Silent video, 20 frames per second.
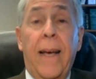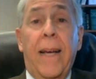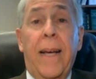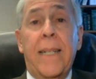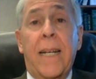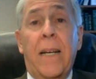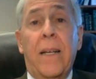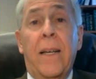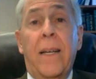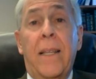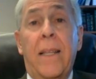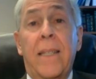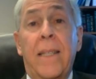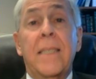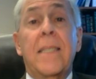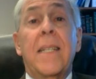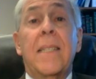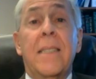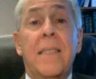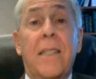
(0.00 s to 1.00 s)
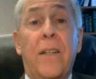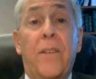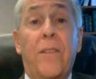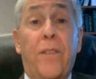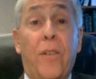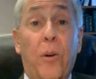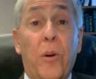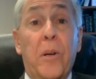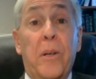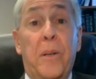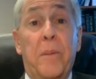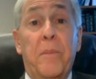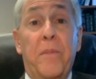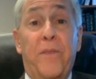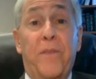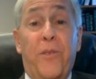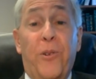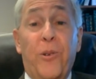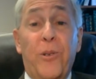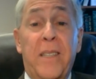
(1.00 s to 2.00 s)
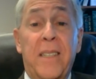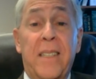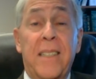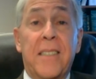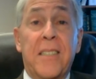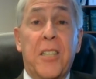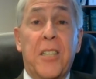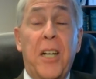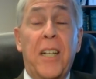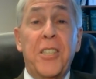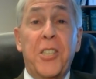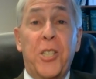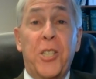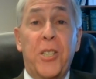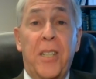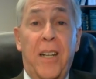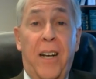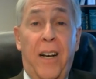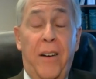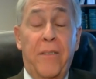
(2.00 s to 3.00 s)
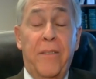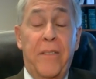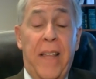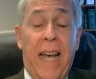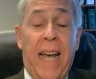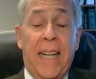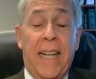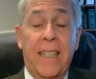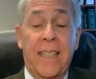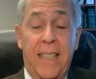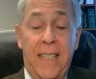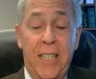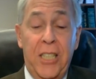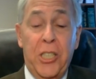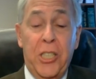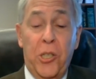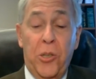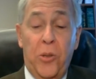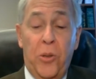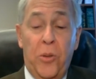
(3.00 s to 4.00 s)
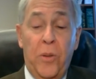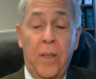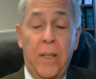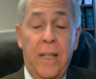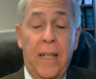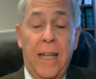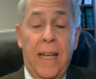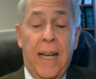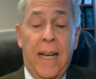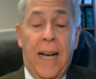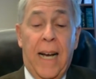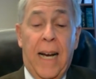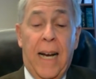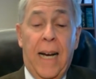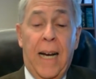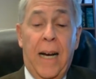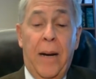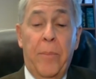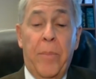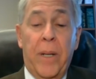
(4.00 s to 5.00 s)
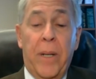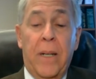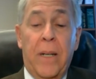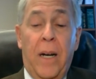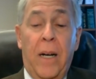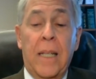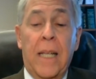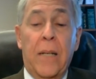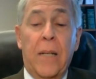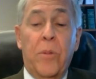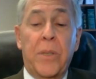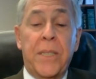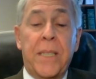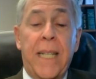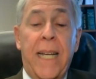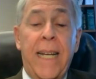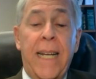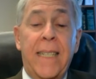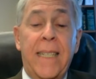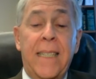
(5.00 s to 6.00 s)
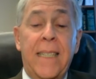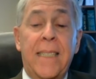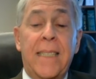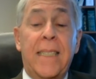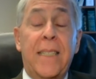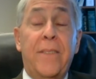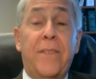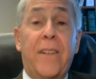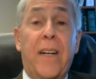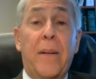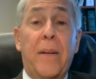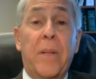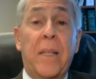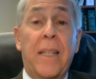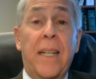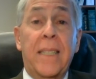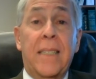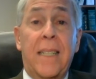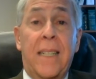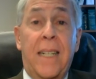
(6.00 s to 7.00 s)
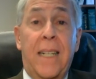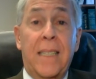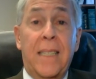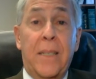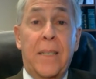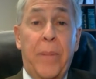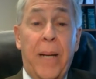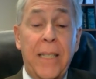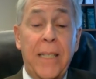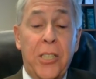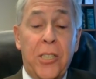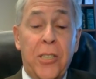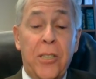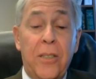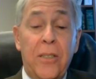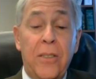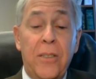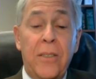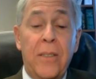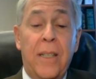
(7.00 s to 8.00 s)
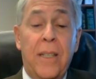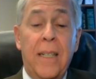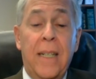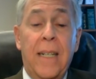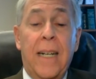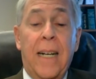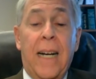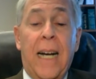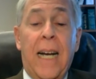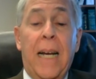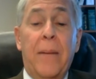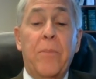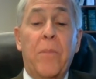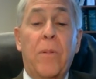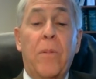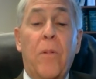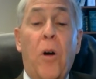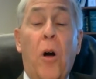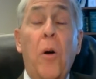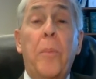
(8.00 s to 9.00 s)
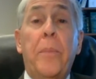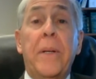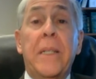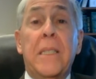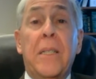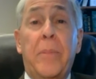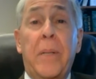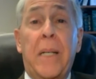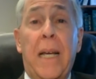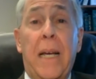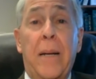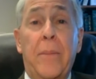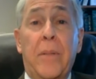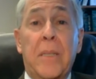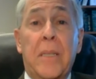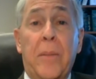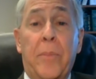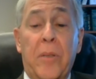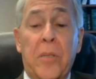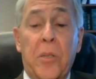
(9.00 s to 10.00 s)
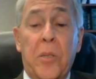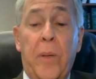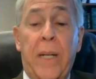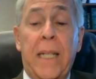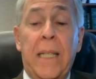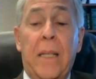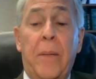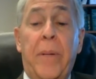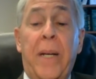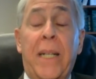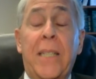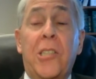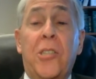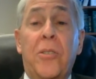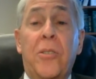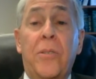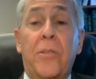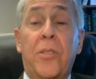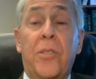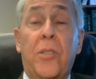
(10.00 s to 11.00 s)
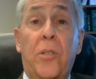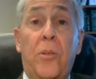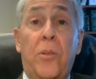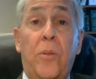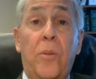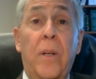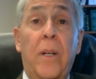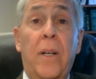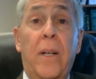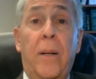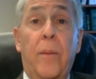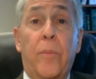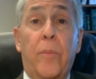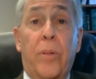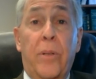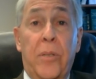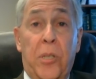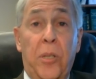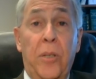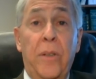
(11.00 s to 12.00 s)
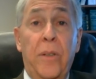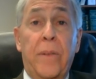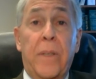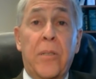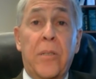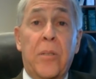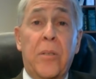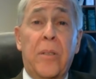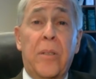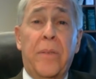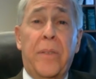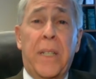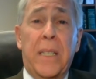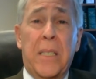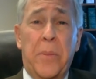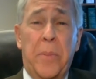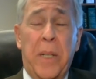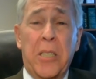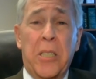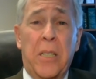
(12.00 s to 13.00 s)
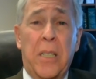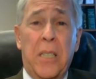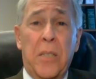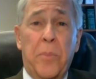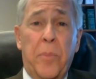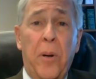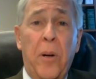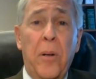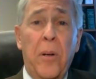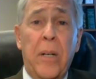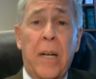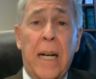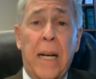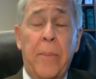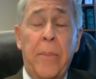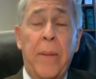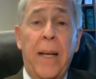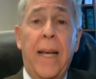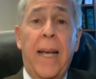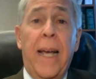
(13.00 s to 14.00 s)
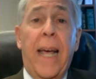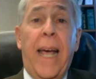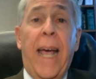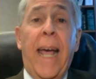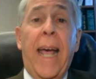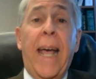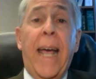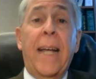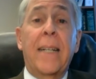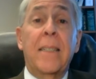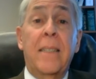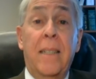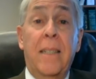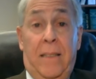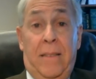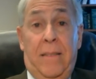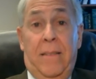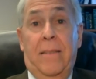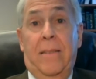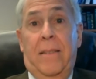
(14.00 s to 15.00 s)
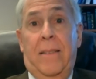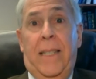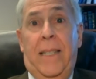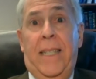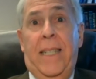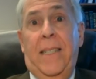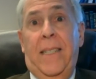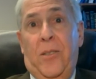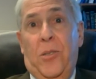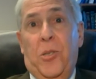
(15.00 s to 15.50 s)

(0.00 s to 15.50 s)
And now, this isn't a forum for the discussion of that issue, but all I will say is, if I'm elected as a bencher, I'm hoping to be able to persuade the benchers to preserve the certified specialist program and the